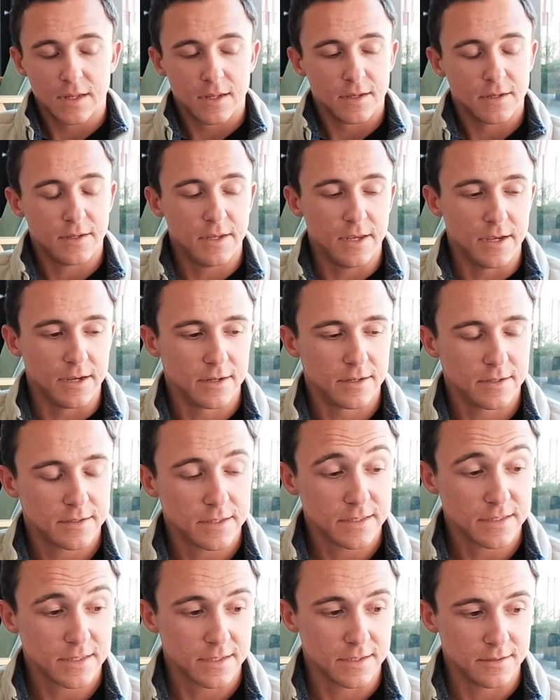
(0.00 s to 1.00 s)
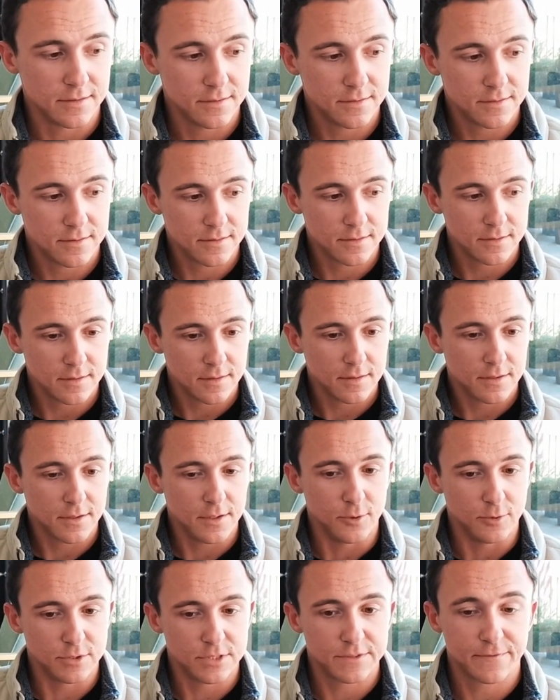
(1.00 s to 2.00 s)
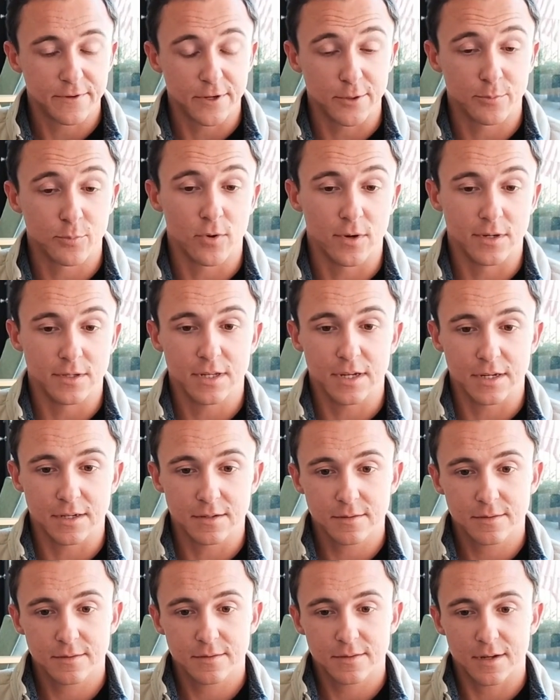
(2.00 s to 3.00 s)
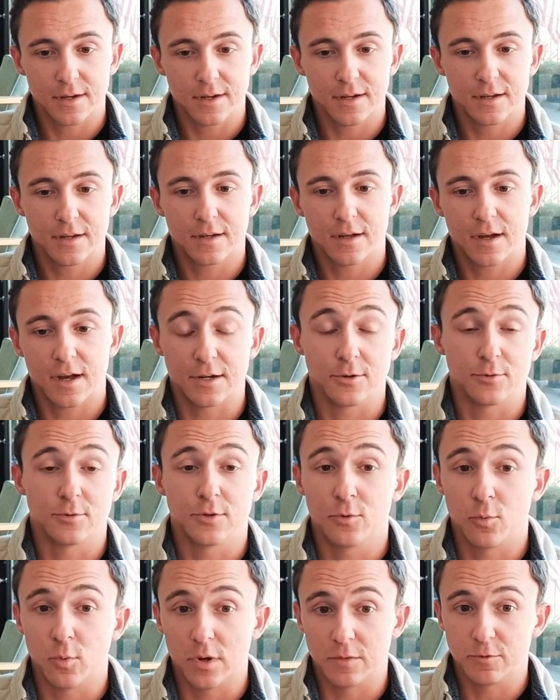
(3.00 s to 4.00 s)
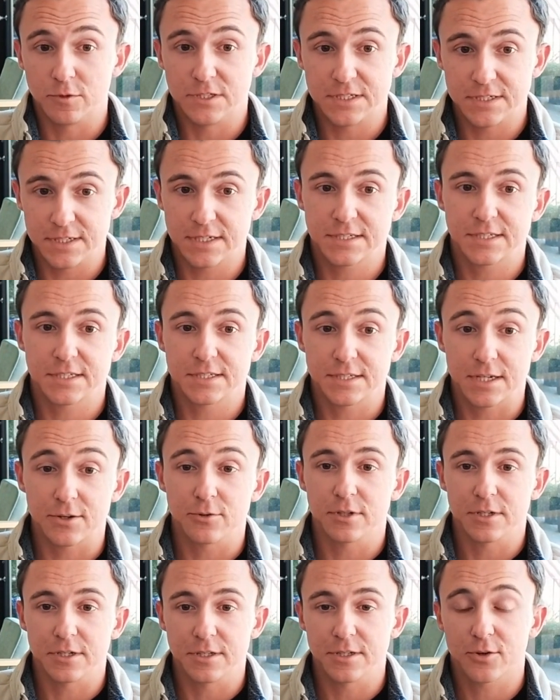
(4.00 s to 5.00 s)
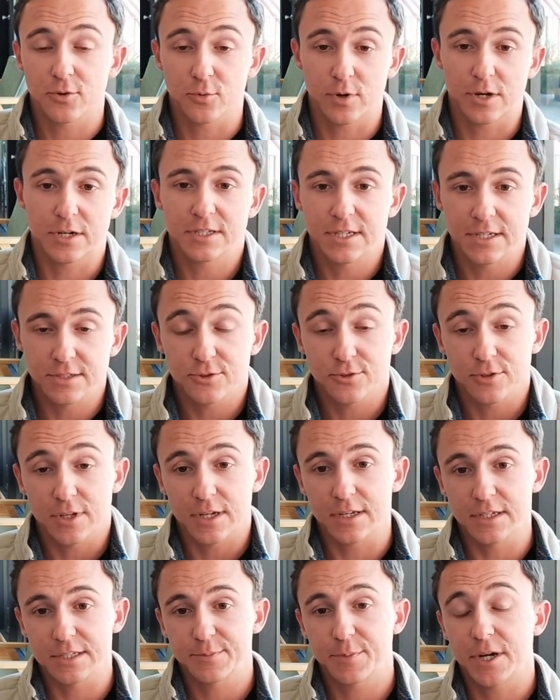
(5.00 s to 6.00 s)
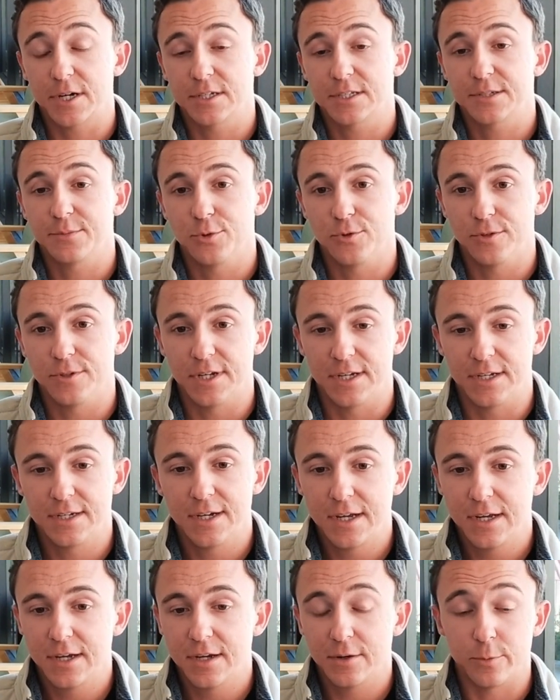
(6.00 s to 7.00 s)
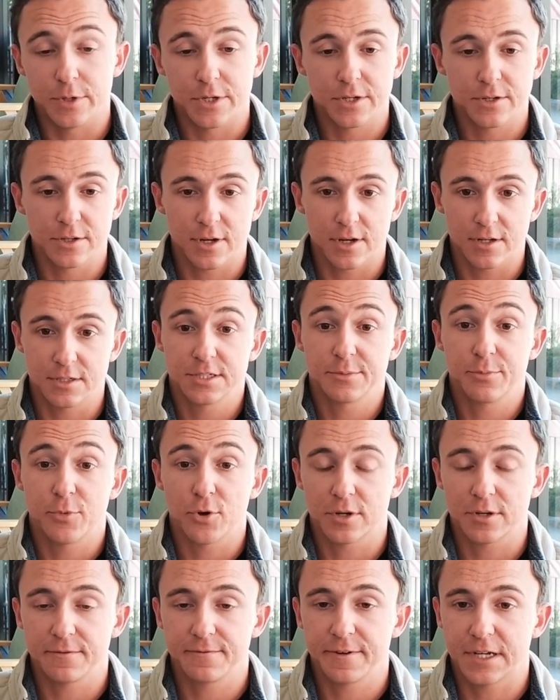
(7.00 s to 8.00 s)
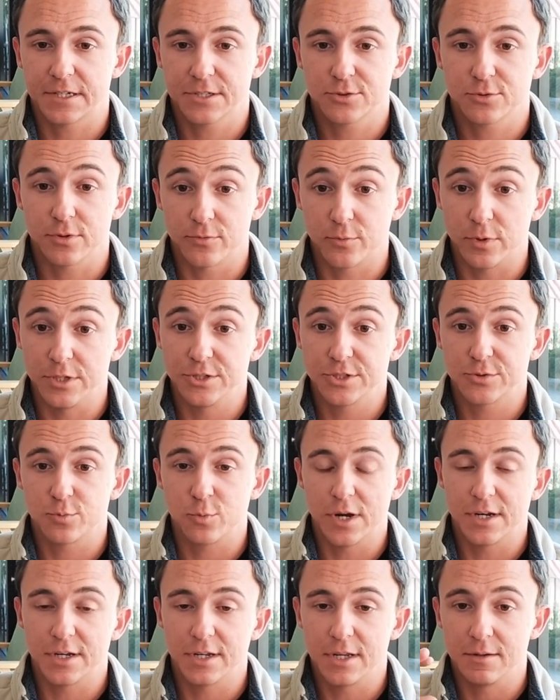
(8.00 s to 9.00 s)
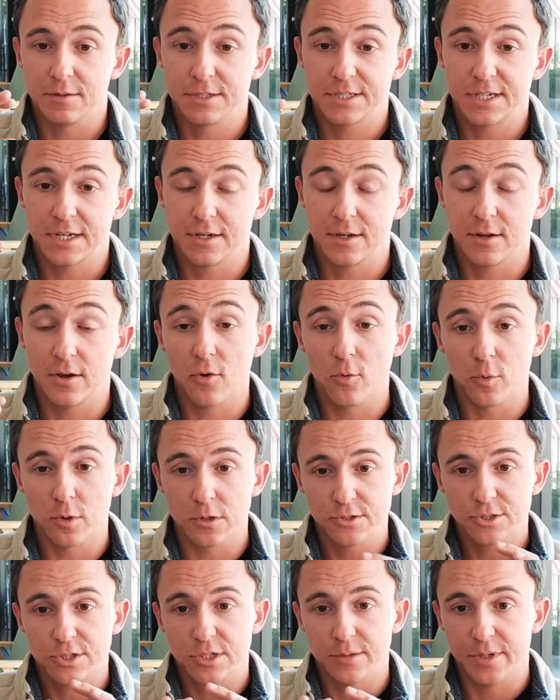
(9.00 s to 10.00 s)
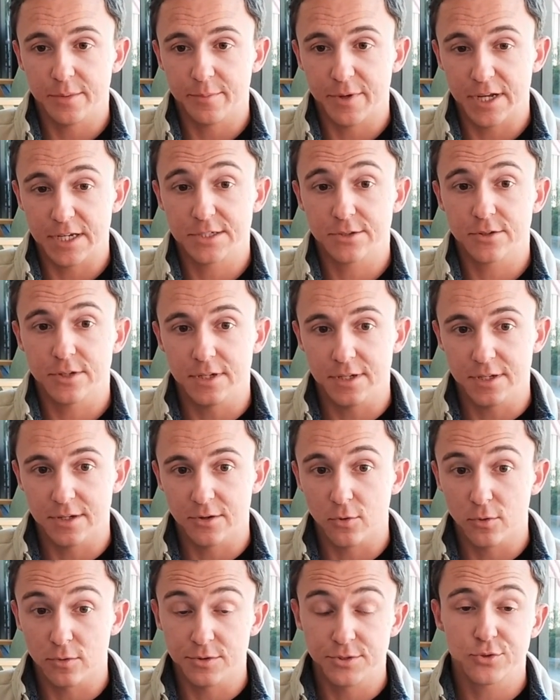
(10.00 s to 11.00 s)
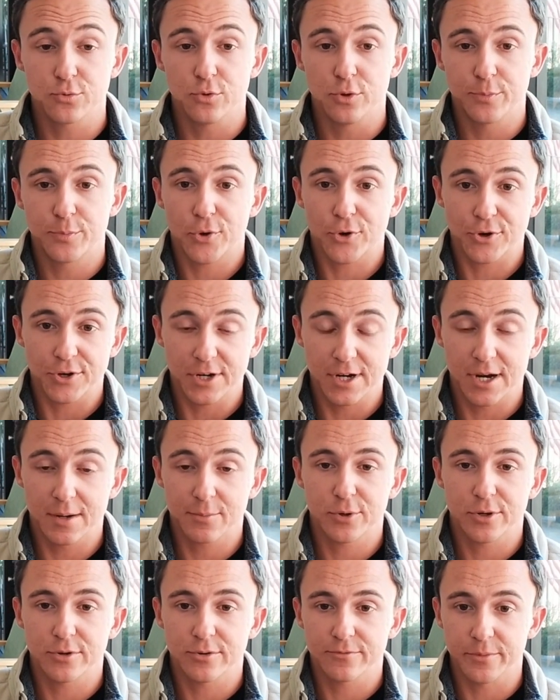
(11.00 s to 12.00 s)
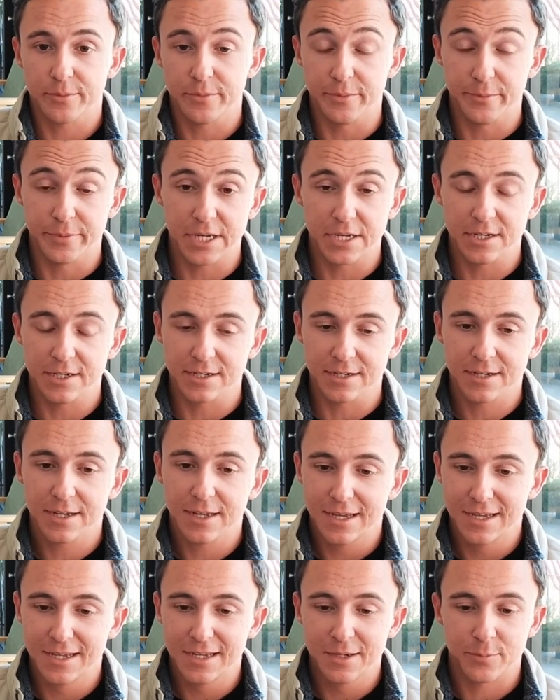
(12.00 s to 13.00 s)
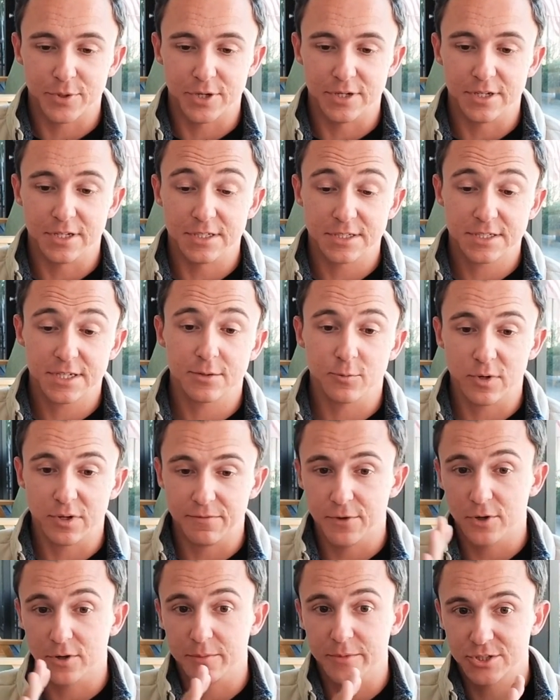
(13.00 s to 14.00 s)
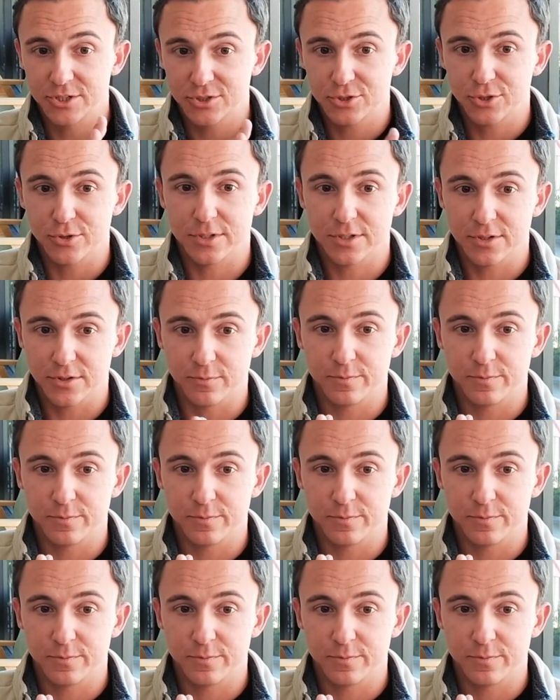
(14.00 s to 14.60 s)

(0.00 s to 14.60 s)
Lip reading: Yeah, I think that it's a fair point. Like, I don't know what was necessarily the correct answer. Like, it's possible that we could have gotten to market faster if we just went and said, oh, we're just going to be basically an old school parking operator from the beginning. But instead, we very much took